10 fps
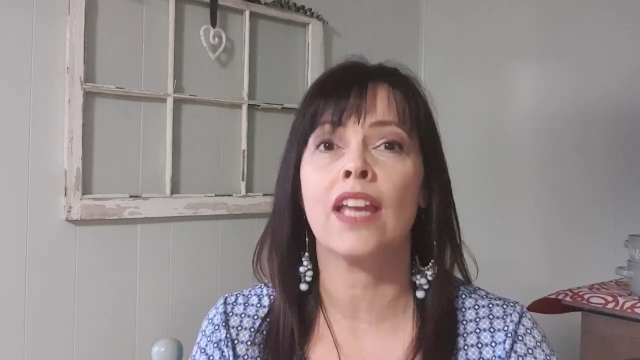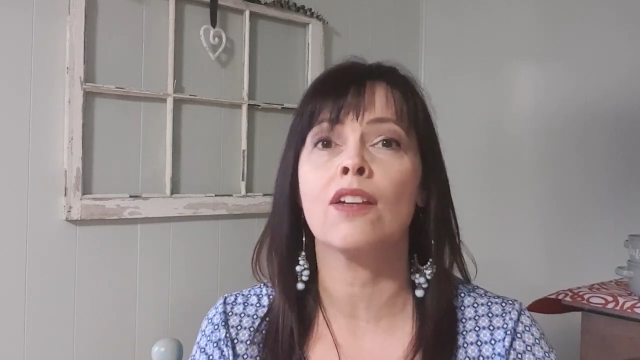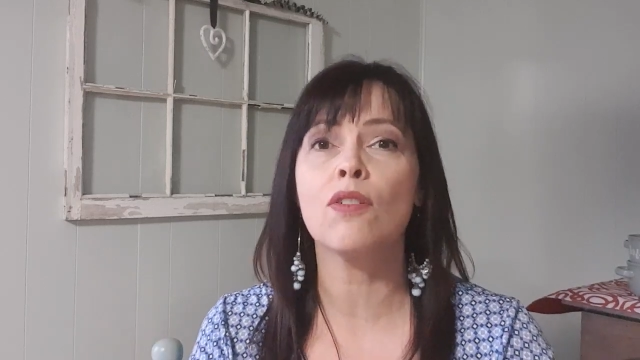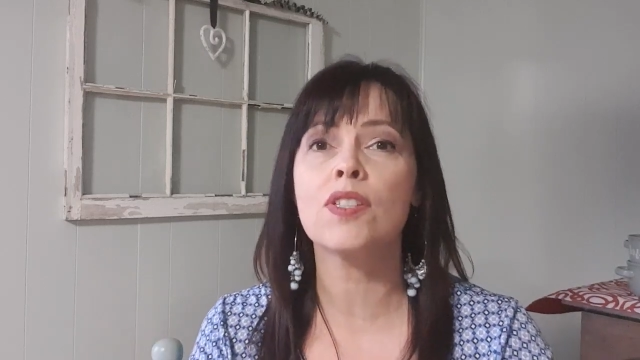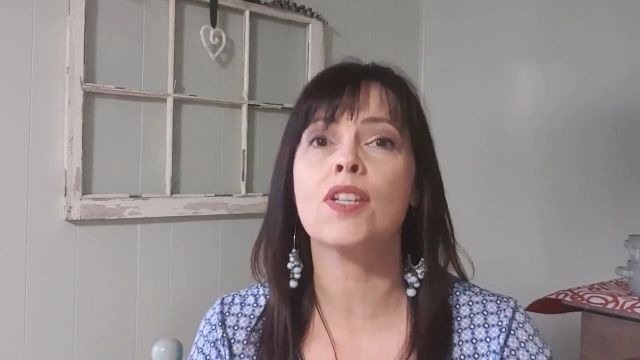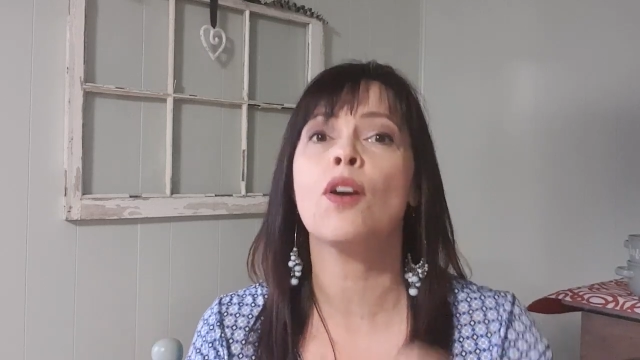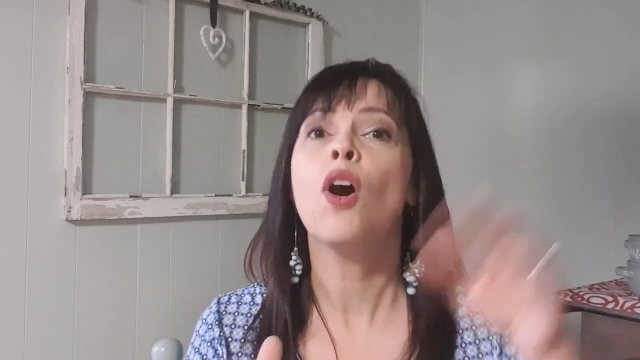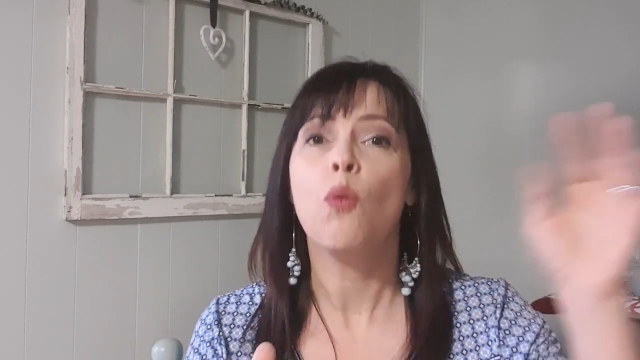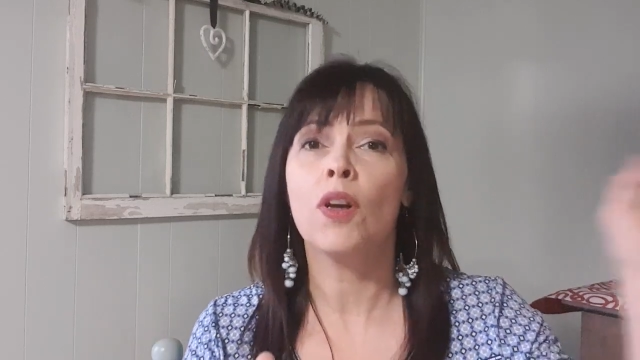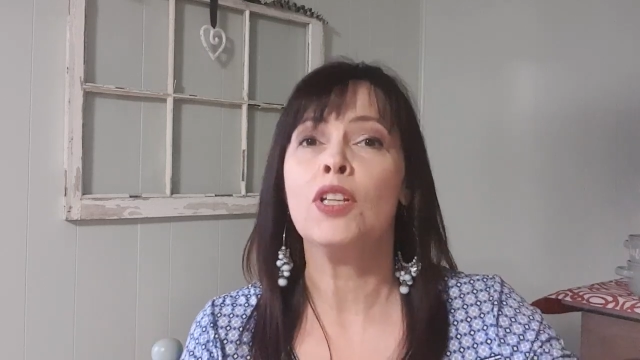and also
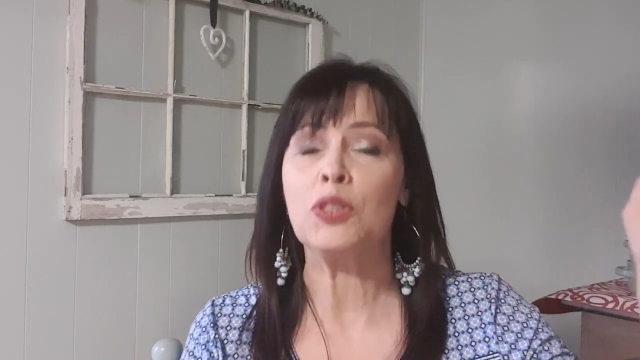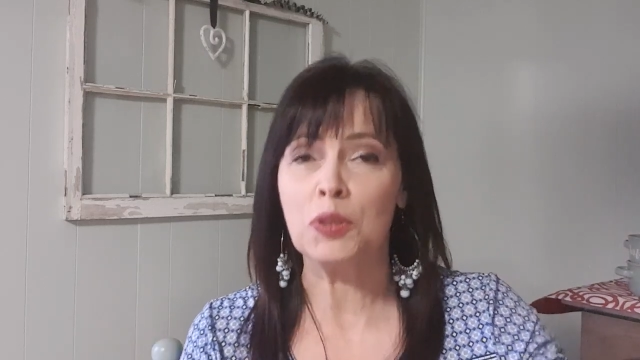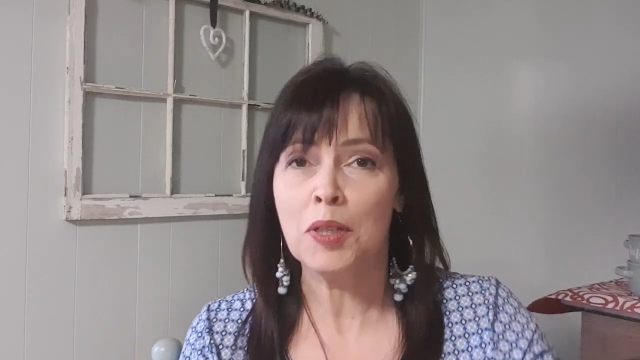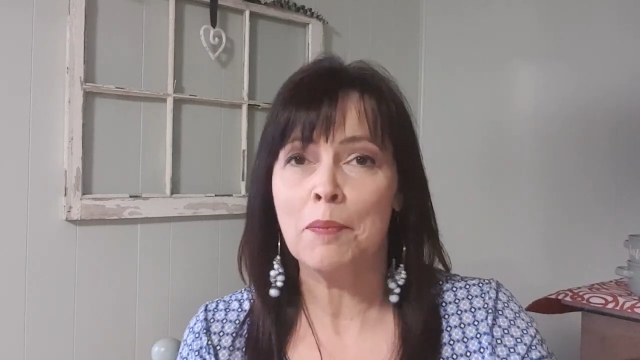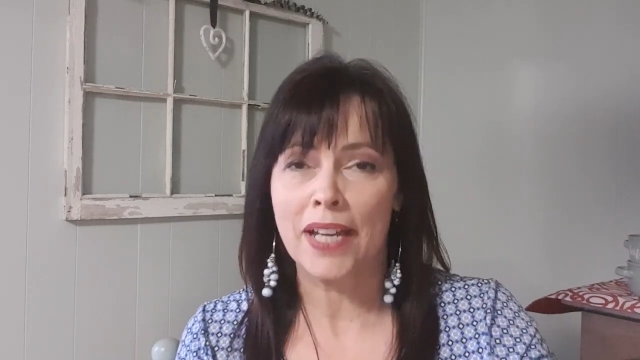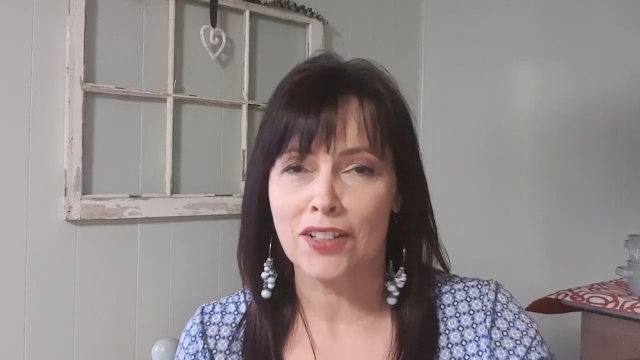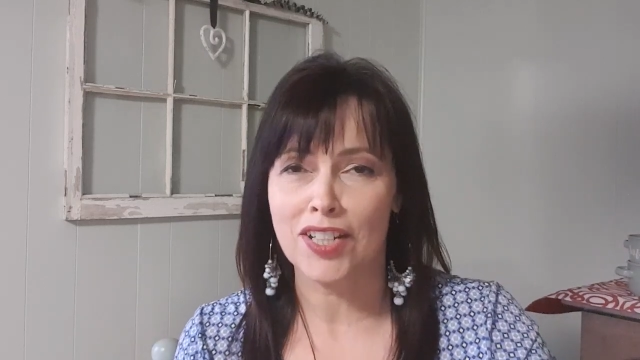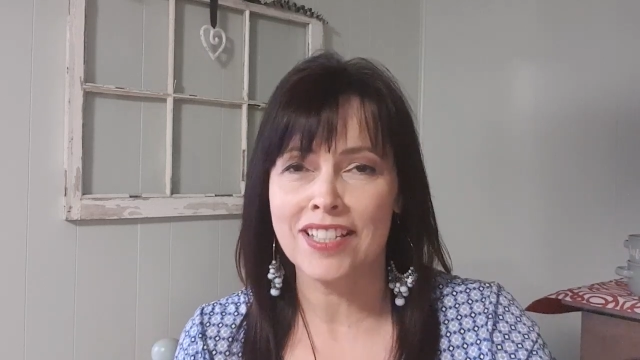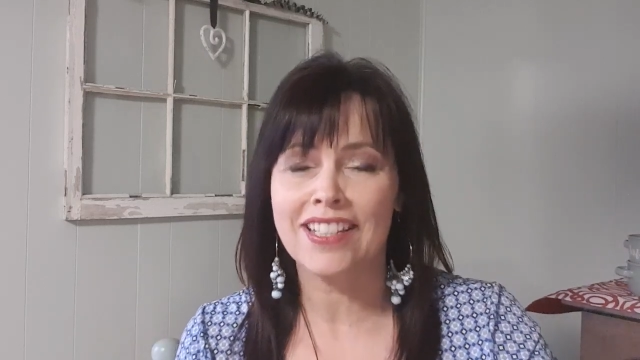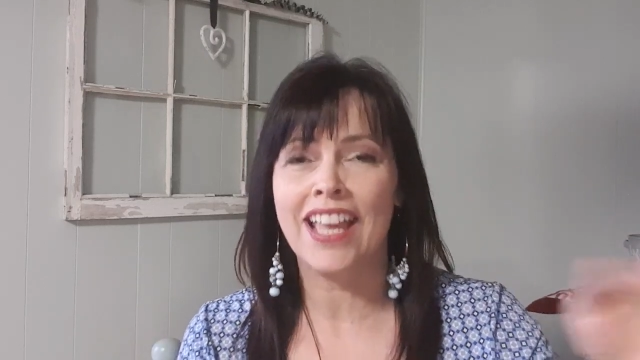what to do about
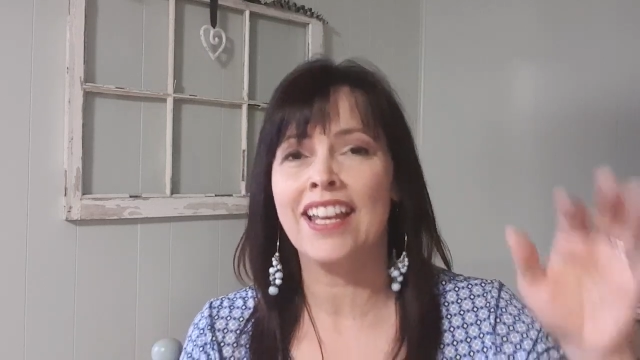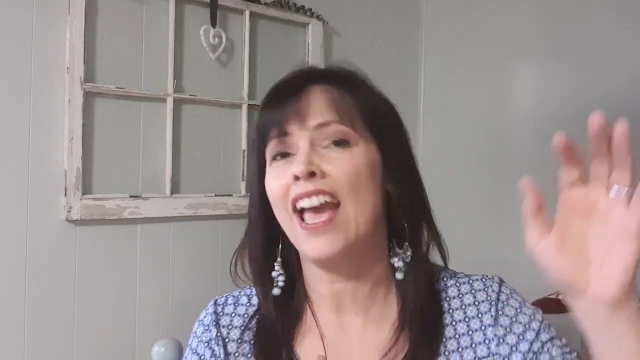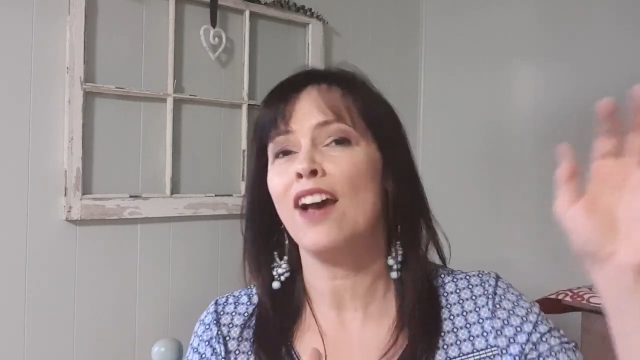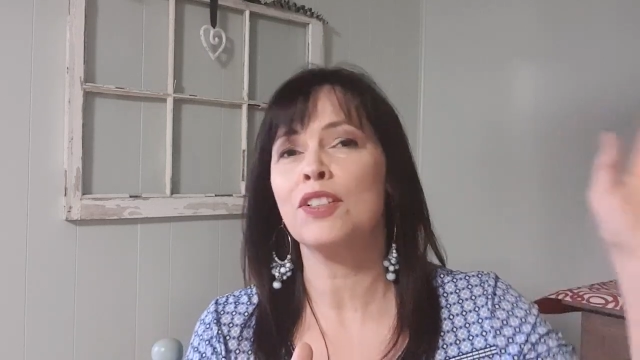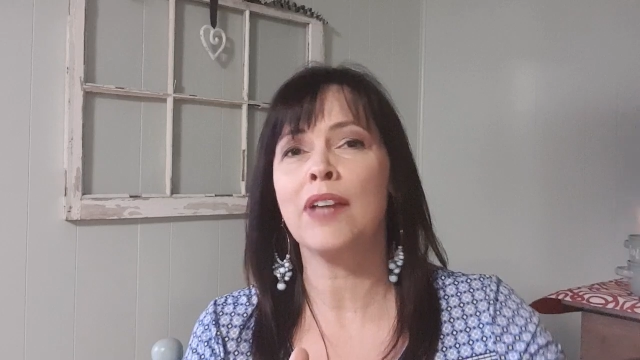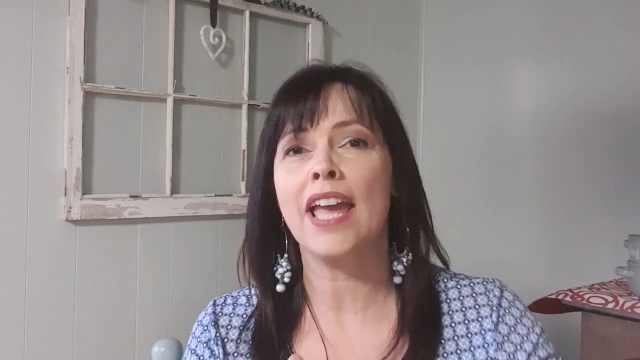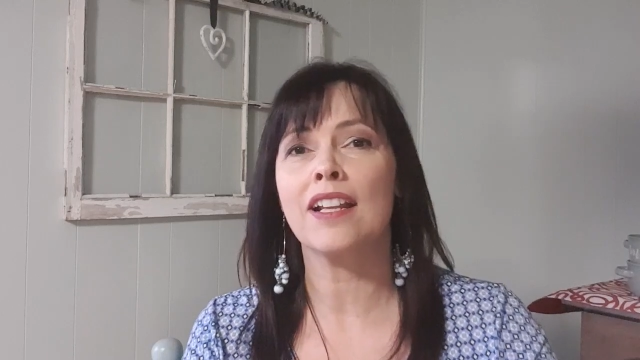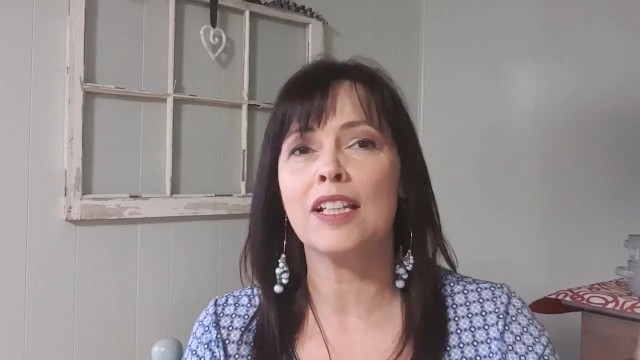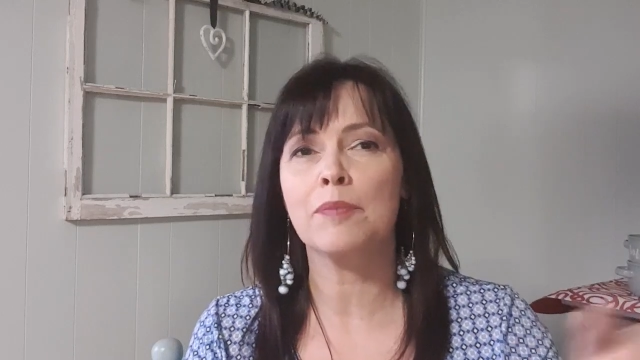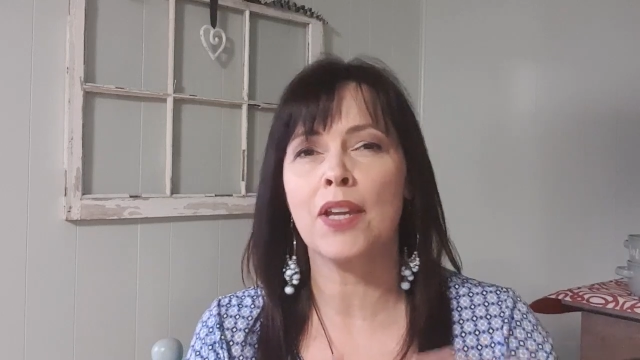it and how to
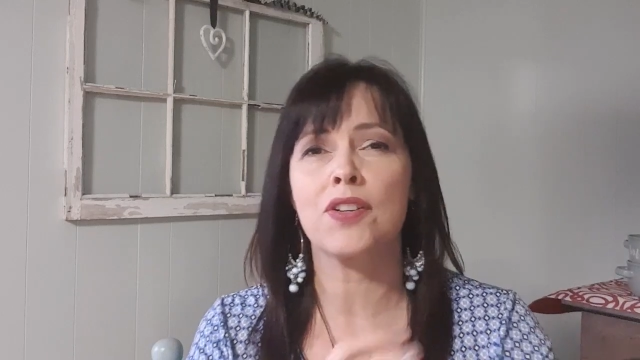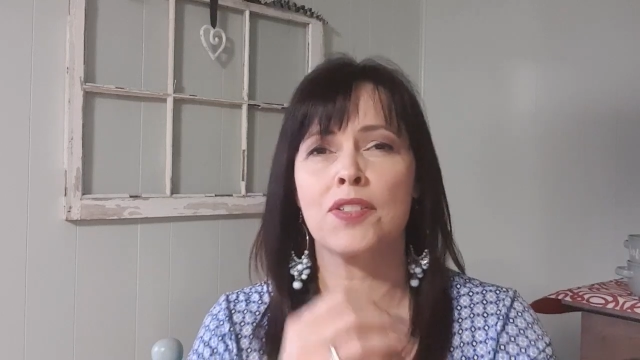handle it better.